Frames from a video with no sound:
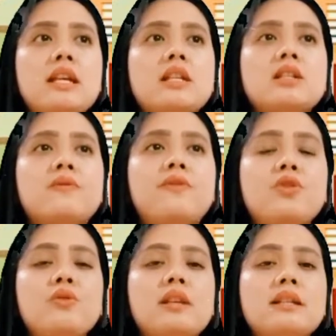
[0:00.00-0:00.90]
is
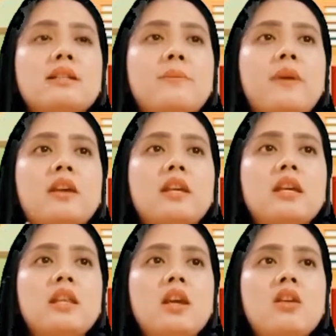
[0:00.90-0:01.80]
viewed as the
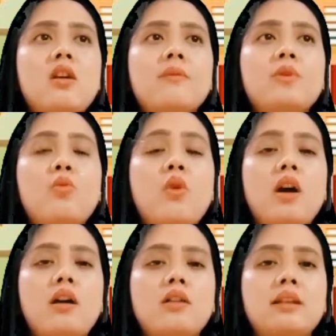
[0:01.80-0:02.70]
beginning of the
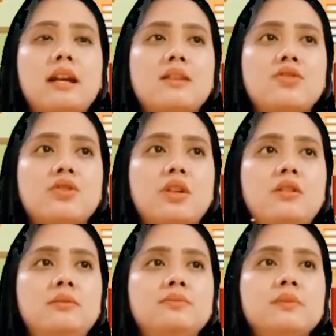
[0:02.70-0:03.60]
war on cancer.
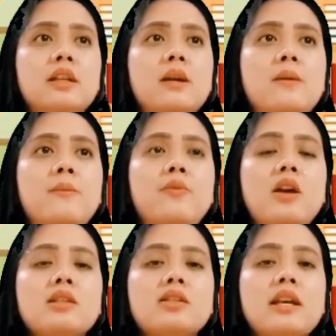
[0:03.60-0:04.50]

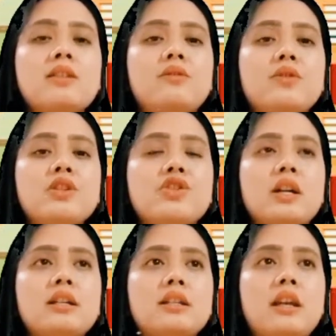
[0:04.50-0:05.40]
President
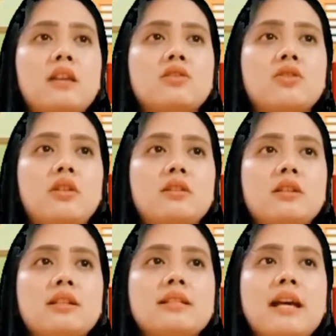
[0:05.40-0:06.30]
Richard Nixon
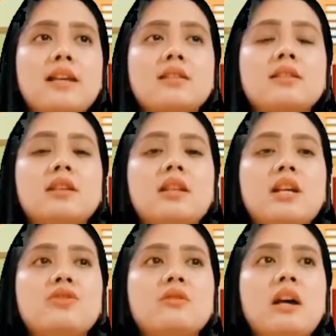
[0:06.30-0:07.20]
signs the
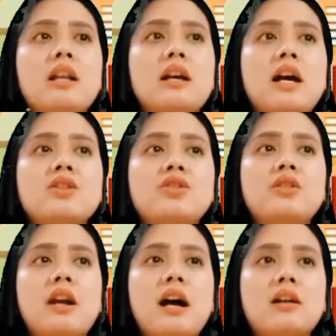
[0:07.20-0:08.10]
National
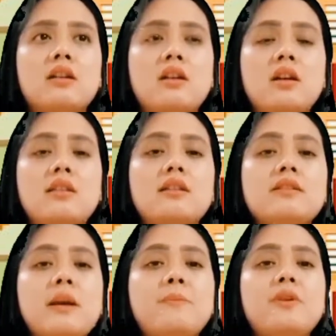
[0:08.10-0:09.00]
Cancer Act
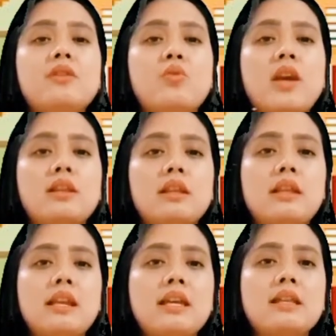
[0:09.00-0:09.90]
December
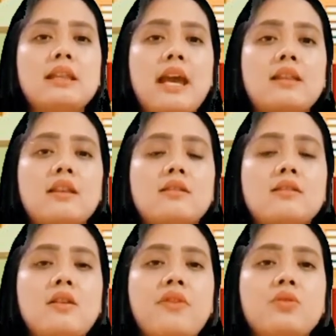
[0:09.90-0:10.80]
23,
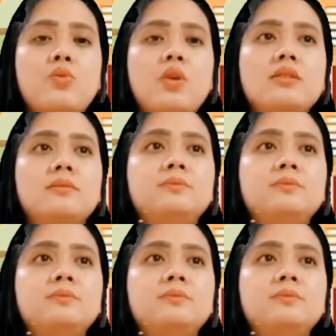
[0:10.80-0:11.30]
1971,